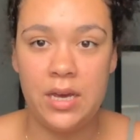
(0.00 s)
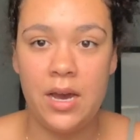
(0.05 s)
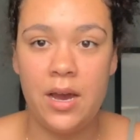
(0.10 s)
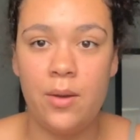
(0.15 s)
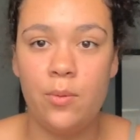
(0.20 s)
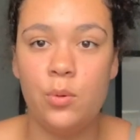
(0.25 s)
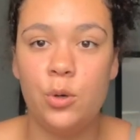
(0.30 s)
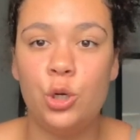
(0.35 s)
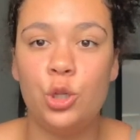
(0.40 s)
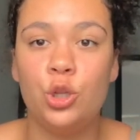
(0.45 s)
I
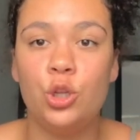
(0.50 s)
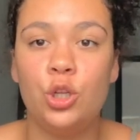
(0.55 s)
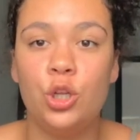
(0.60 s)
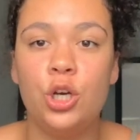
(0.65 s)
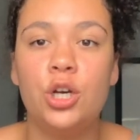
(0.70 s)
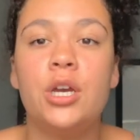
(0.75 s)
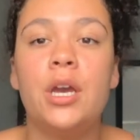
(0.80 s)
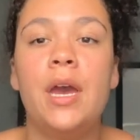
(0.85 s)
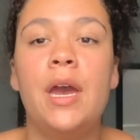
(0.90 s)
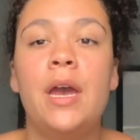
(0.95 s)
would
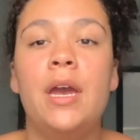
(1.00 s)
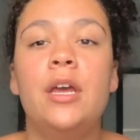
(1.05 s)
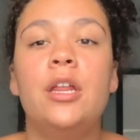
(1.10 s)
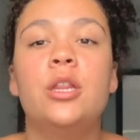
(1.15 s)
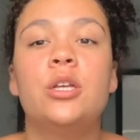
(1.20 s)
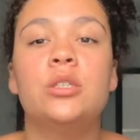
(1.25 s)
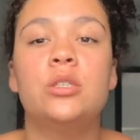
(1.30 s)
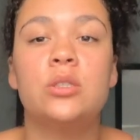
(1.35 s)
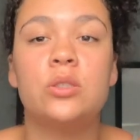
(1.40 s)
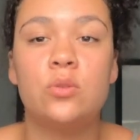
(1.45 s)
look at
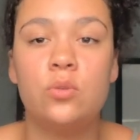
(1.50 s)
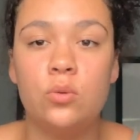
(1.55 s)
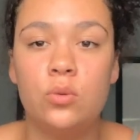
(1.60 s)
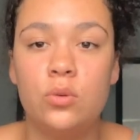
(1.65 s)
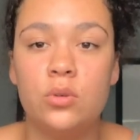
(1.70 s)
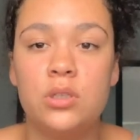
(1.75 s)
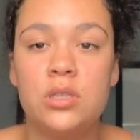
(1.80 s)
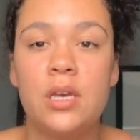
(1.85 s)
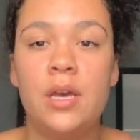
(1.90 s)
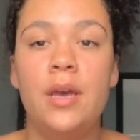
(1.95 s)
the
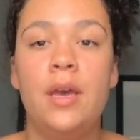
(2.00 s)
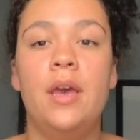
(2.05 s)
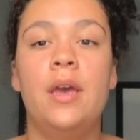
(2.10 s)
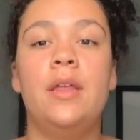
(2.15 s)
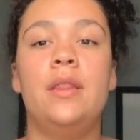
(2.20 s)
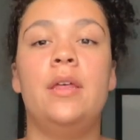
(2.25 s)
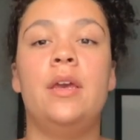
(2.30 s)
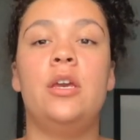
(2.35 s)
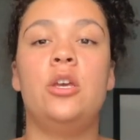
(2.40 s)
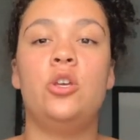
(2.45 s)
schools
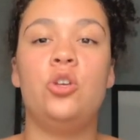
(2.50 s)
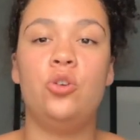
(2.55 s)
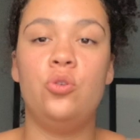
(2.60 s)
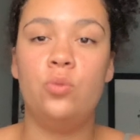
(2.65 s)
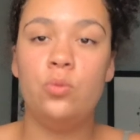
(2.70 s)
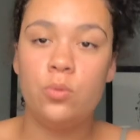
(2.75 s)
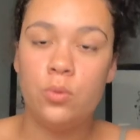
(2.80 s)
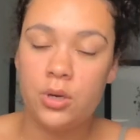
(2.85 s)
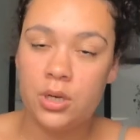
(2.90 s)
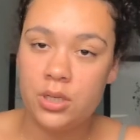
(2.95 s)
that
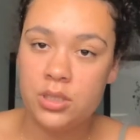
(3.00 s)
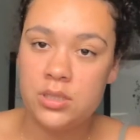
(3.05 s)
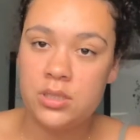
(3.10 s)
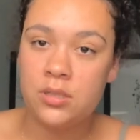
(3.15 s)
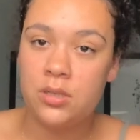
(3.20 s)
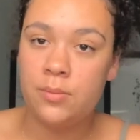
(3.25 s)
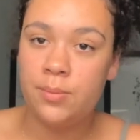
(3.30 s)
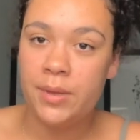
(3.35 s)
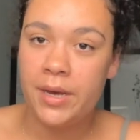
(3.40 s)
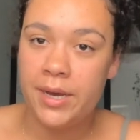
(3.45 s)
you want
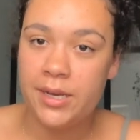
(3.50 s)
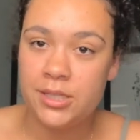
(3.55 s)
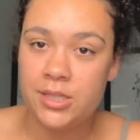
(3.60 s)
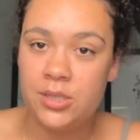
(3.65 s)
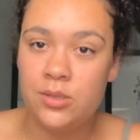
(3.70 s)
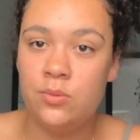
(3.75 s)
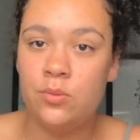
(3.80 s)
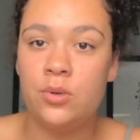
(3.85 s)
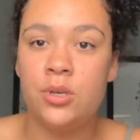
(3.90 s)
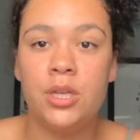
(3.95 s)
to apply
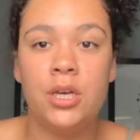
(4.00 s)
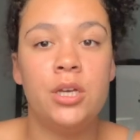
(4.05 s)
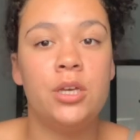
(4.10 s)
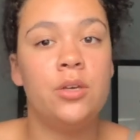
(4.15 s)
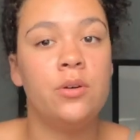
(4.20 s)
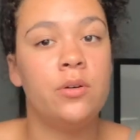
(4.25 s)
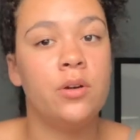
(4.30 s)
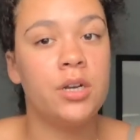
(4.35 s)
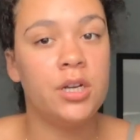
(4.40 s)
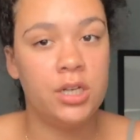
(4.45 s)
to or that
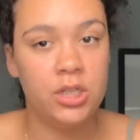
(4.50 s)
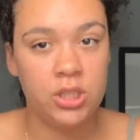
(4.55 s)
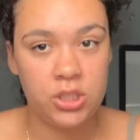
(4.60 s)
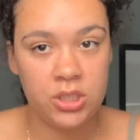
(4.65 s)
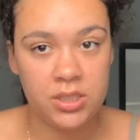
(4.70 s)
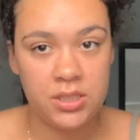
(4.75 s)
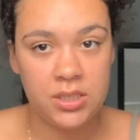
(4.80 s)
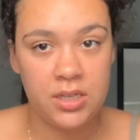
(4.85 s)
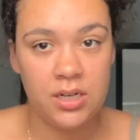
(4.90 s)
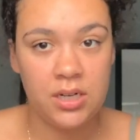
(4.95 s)
you are
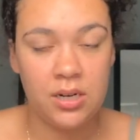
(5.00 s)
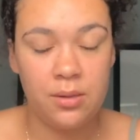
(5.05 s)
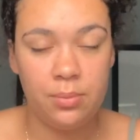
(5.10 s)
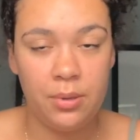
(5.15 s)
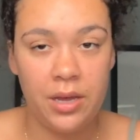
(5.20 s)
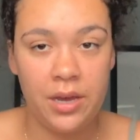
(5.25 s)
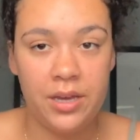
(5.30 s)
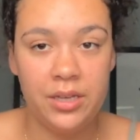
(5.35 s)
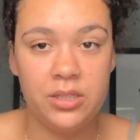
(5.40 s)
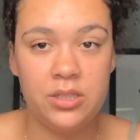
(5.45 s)
interested in
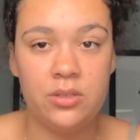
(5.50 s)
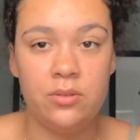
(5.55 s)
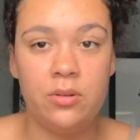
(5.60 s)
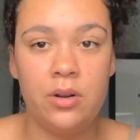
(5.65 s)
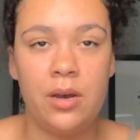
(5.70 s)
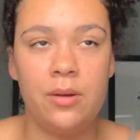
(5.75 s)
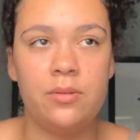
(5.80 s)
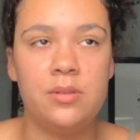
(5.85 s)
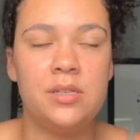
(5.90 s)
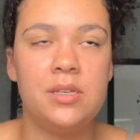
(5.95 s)
applying to, and
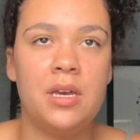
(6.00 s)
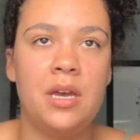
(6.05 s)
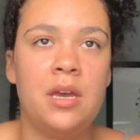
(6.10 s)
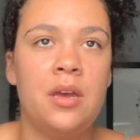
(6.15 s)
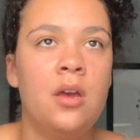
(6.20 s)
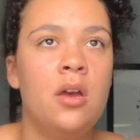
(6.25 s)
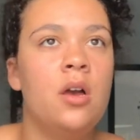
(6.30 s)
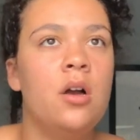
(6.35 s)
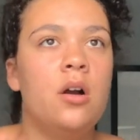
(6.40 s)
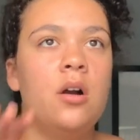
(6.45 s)
I would say,
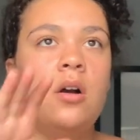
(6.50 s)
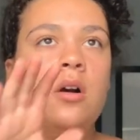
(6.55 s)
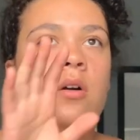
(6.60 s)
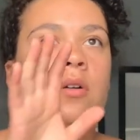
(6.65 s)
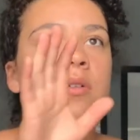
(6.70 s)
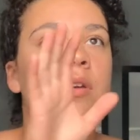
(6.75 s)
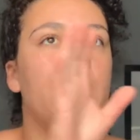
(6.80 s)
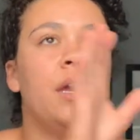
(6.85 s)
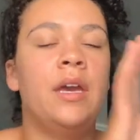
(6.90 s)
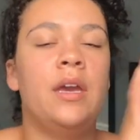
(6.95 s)

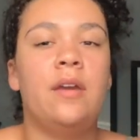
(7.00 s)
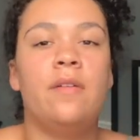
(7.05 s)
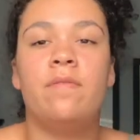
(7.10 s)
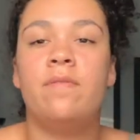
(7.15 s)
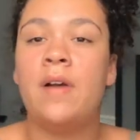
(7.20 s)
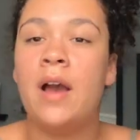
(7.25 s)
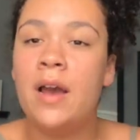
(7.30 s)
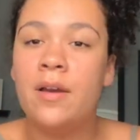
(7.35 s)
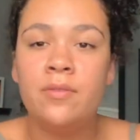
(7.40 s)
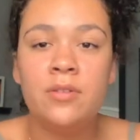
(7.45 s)
okay,
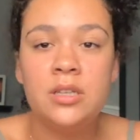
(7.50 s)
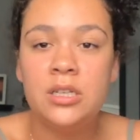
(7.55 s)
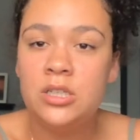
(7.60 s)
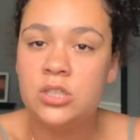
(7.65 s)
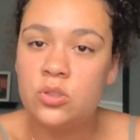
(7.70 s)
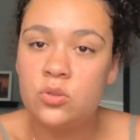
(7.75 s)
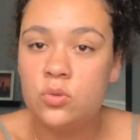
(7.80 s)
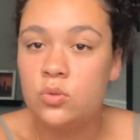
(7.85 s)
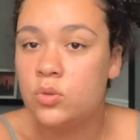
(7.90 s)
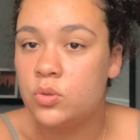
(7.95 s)
5 of these
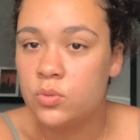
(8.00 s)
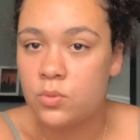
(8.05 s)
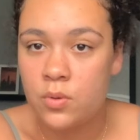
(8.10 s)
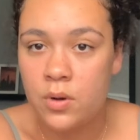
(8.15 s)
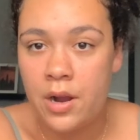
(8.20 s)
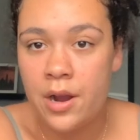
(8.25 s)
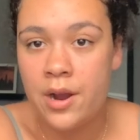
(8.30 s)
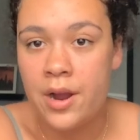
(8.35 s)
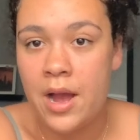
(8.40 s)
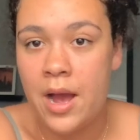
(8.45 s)
schools
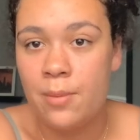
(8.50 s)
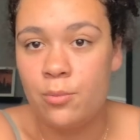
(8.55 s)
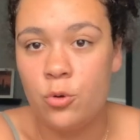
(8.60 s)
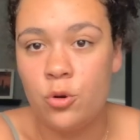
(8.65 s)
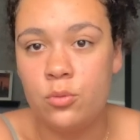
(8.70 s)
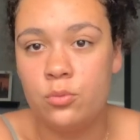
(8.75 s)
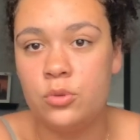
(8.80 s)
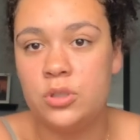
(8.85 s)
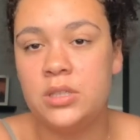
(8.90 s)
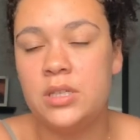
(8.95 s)
require
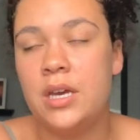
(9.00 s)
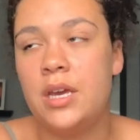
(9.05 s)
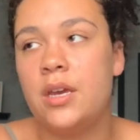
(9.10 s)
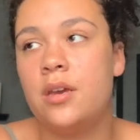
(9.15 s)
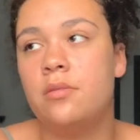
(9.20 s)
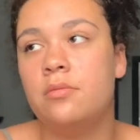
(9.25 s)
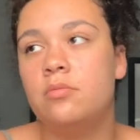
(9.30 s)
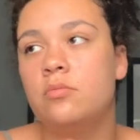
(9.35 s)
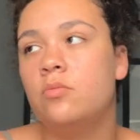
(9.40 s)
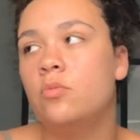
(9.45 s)
abnormal
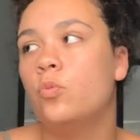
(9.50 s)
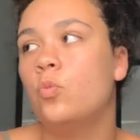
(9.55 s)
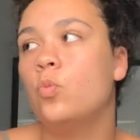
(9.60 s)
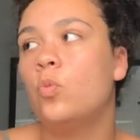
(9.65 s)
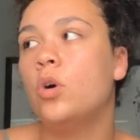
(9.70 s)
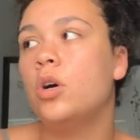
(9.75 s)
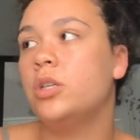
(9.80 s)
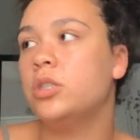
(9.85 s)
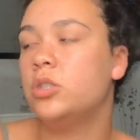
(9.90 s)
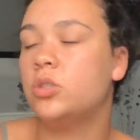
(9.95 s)
psych,
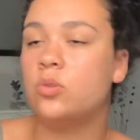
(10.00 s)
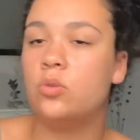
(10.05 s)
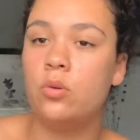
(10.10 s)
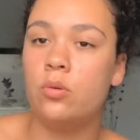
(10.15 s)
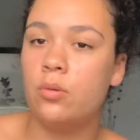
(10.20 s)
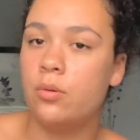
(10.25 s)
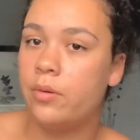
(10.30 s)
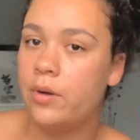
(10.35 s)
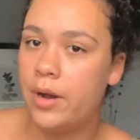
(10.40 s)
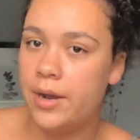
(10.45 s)
1
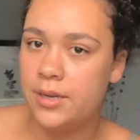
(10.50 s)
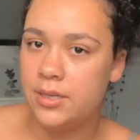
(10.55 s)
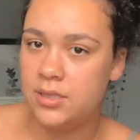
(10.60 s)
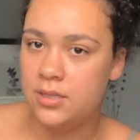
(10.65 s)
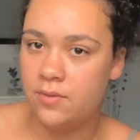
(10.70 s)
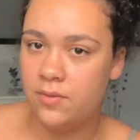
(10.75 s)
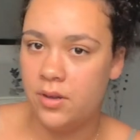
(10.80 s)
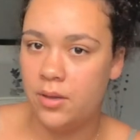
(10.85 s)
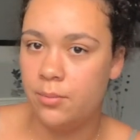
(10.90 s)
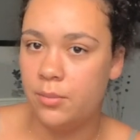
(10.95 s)
school requires
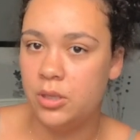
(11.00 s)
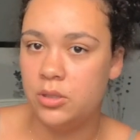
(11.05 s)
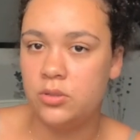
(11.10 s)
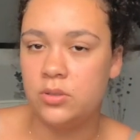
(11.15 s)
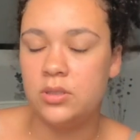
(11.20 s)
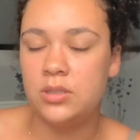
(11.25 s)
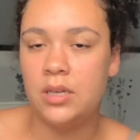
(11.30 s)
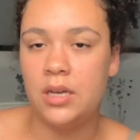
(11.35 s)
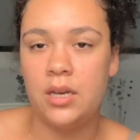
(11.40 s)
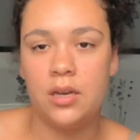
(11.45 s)

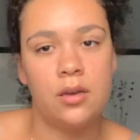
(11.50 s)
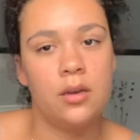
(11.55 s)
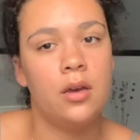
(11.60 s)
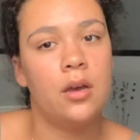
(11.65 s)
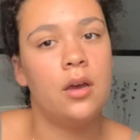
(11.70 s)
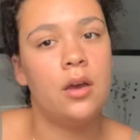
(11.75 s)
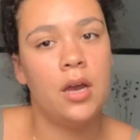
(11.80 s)
developmental psych.